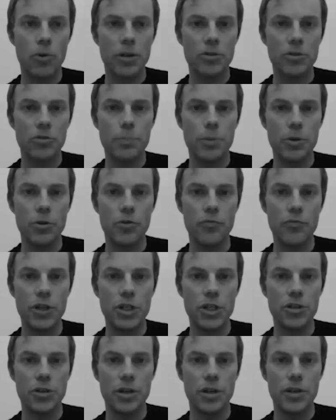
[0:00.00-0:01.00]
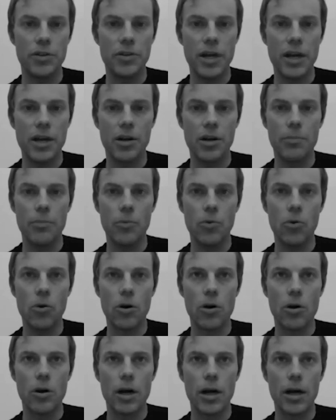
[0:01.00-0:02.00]
at computer vision, and they are
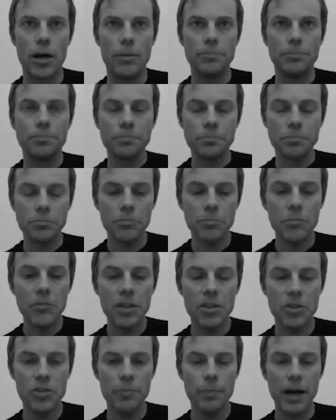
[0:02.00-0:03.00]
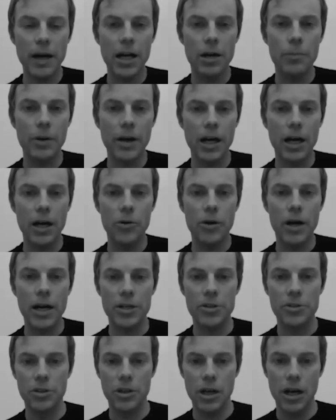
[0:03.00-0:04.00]
more inspired by how
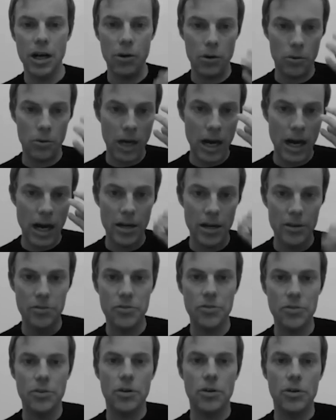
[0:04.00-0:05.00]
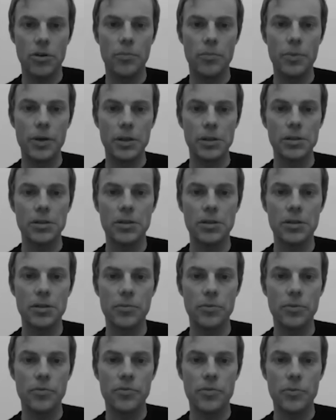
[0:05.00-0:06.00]
actually our eyes are built
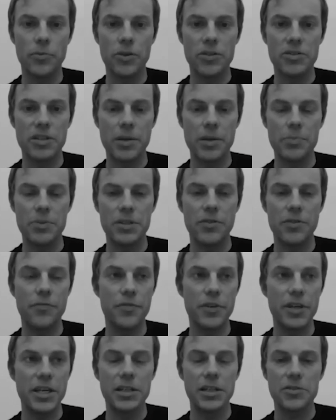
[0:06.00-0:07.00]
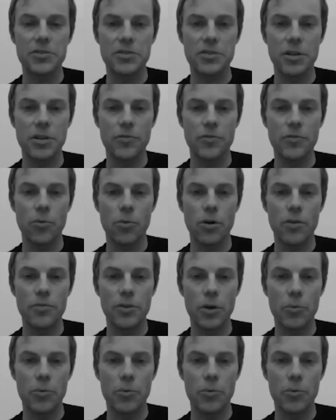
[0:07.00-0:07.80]
with the receptive fields and so forth.